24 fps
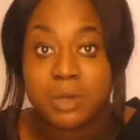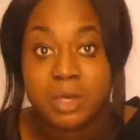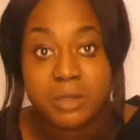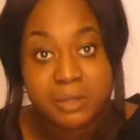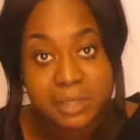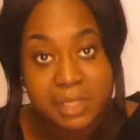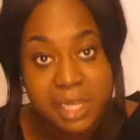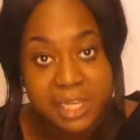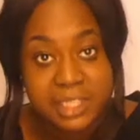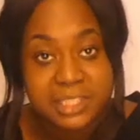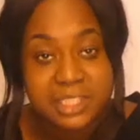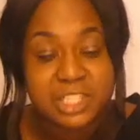
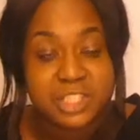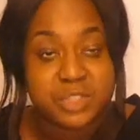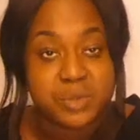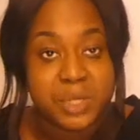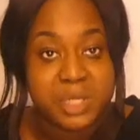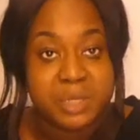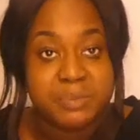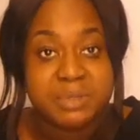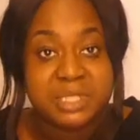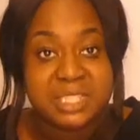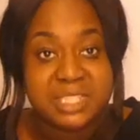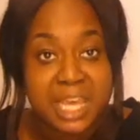well, like I said,
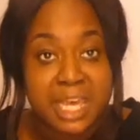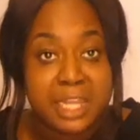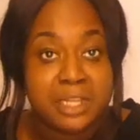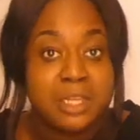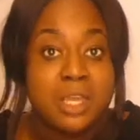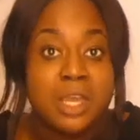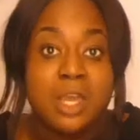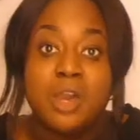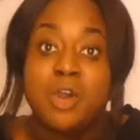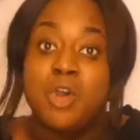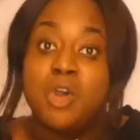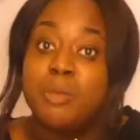
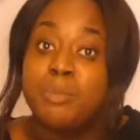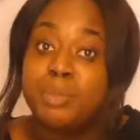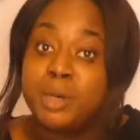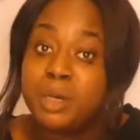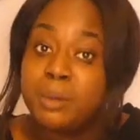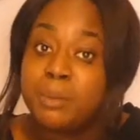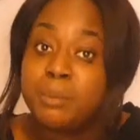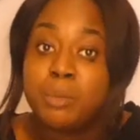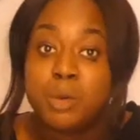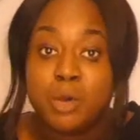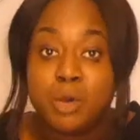20% or put